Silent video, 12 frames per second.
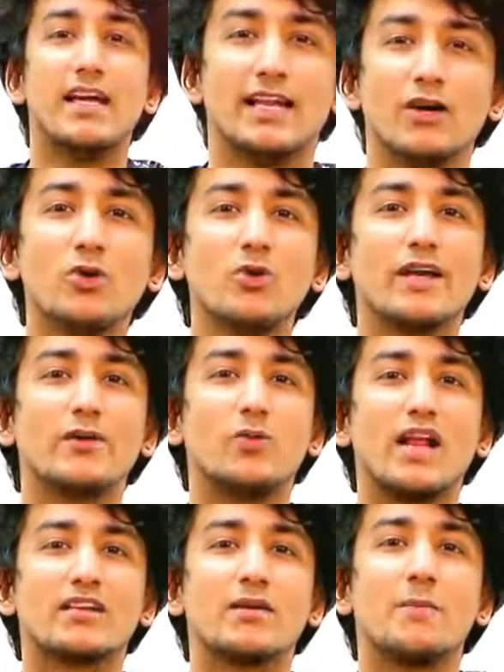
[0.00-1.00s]
Hello and
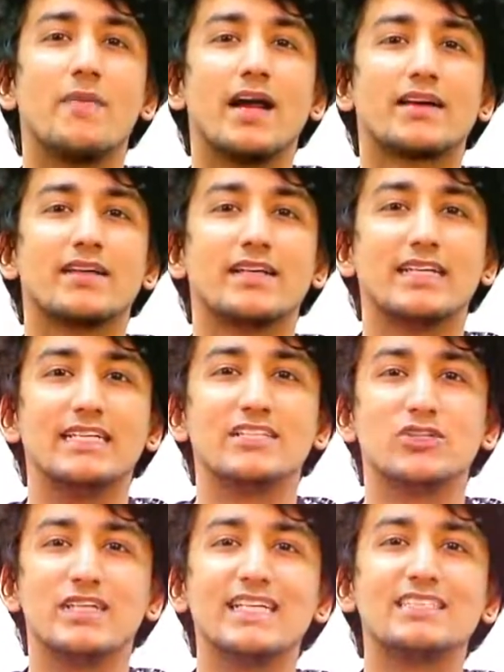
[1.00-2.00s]
welcome back. In
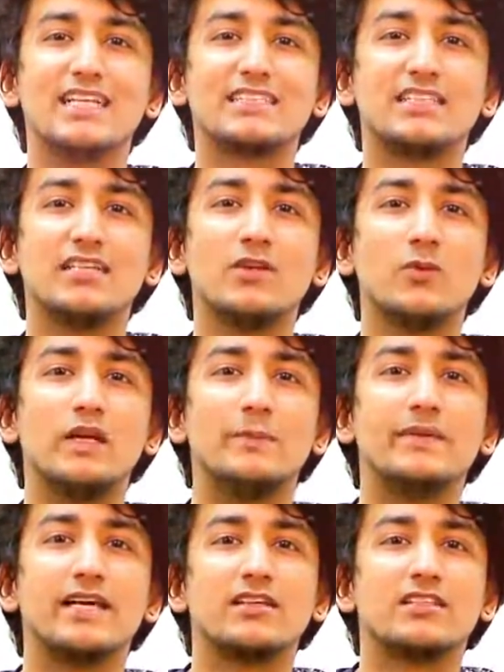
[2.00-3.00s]
today's lesson,
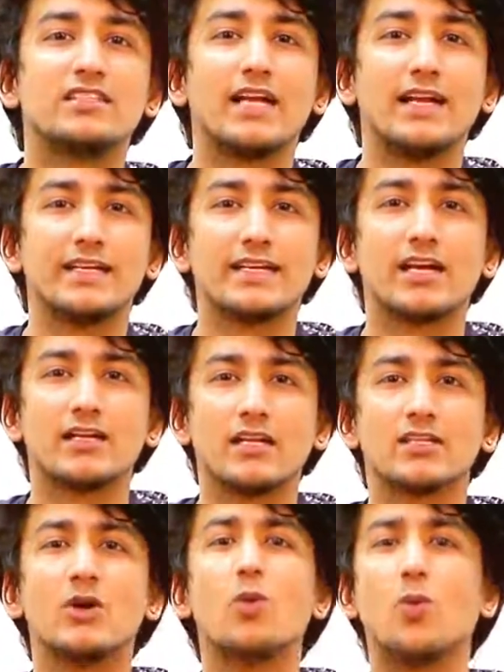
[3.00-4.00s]
we'll be understanding
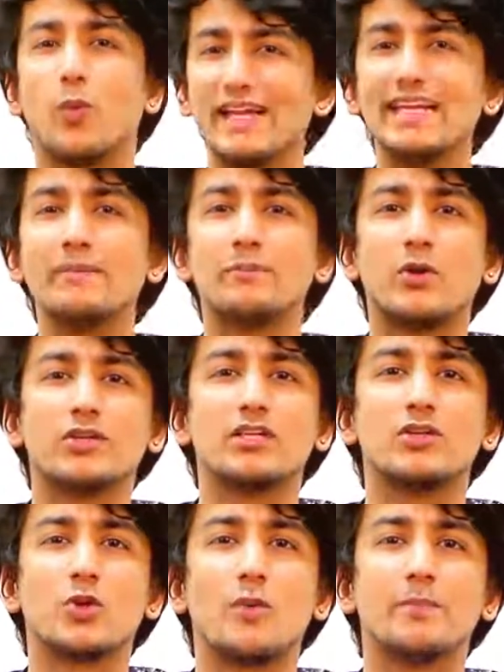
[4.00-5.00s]
another very
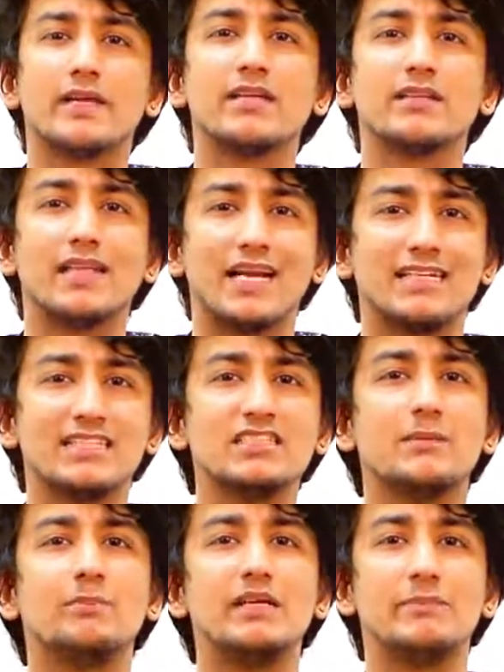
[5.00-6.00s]
important topic, that
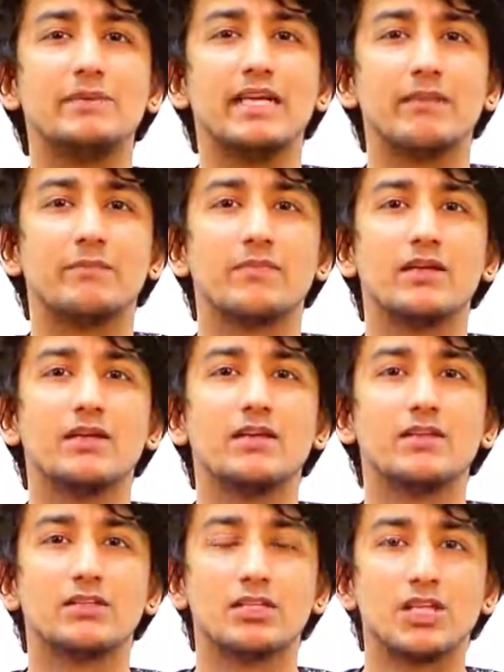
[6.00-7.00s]
is BPM.
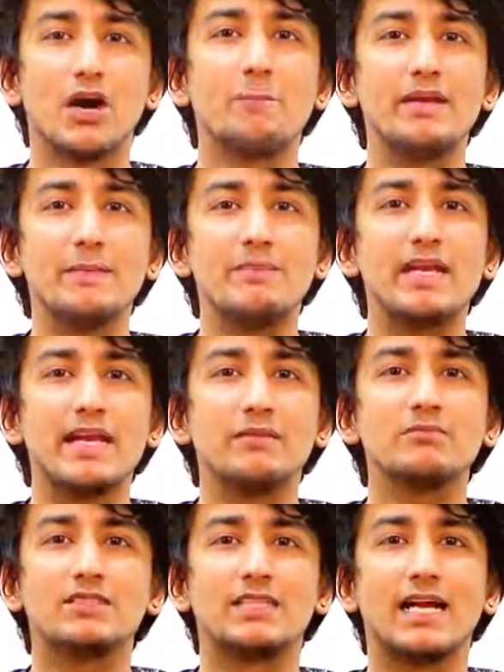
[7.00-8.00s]
The term
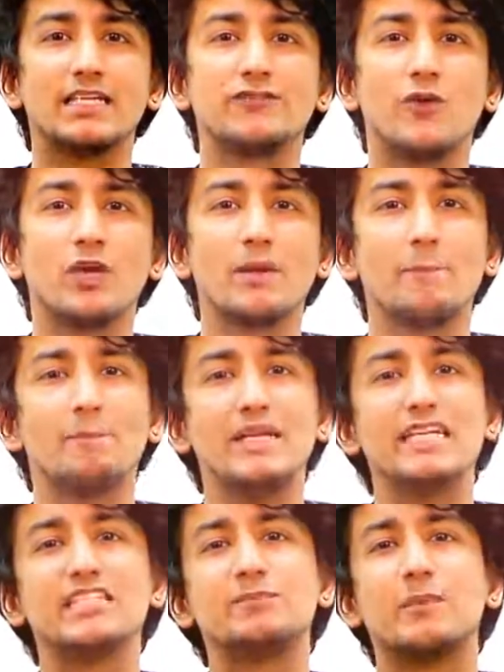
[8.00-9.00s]
BPM stands for
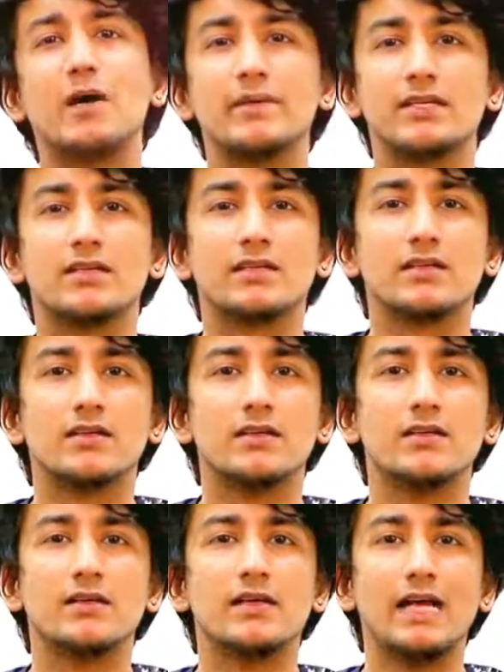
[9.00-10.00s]
beats per minute.
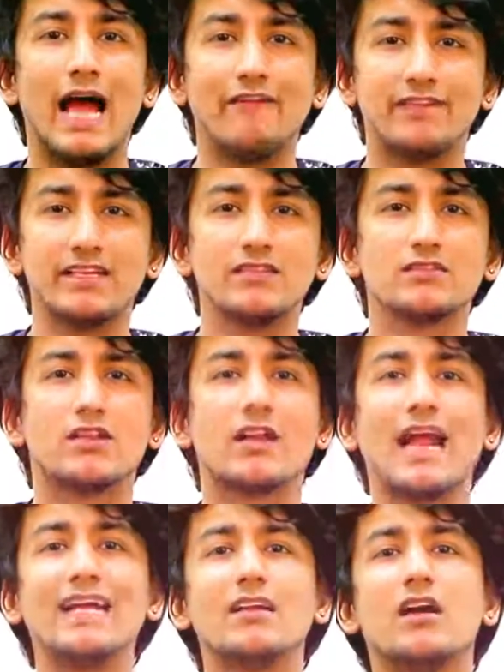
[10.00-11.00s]
Having the
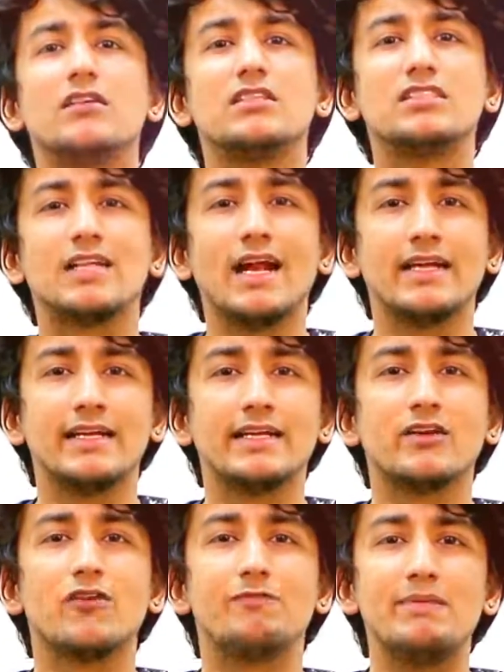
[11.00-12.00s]
right
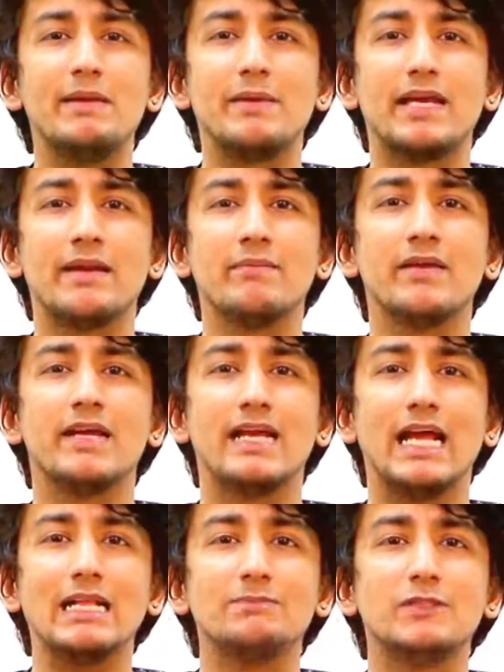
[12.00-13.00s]
understanding of BPM
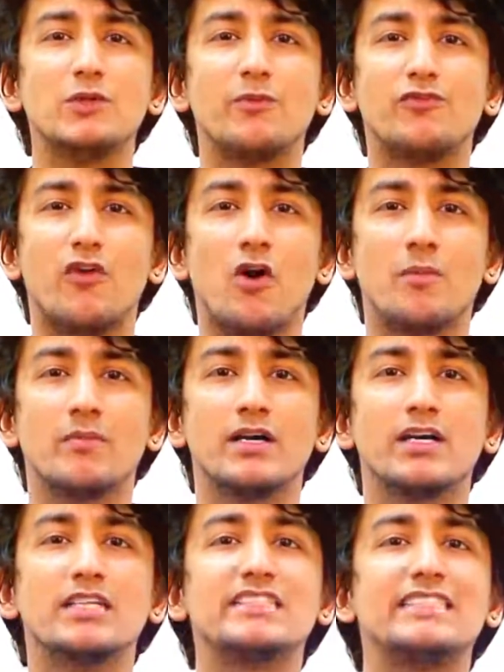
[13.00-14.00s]
helps you perform
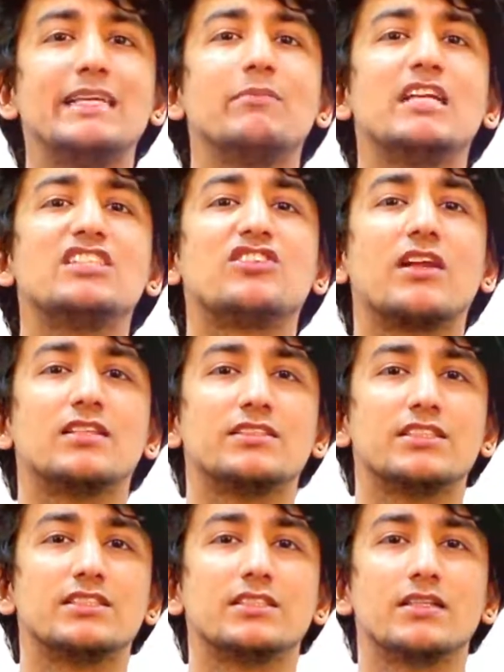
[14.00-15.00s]
a seamless
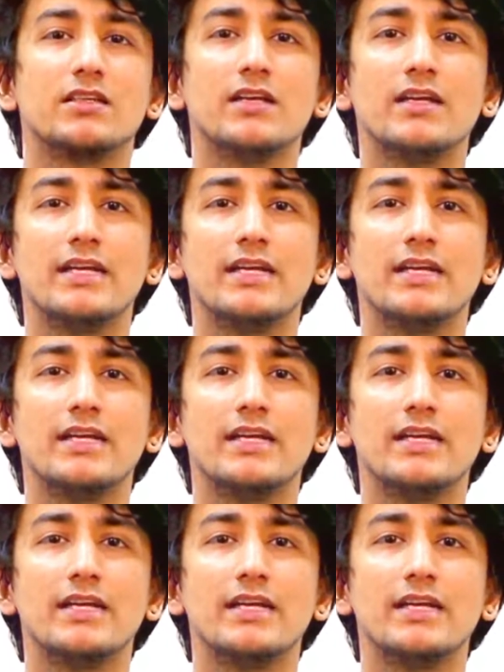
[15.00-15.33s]
transition.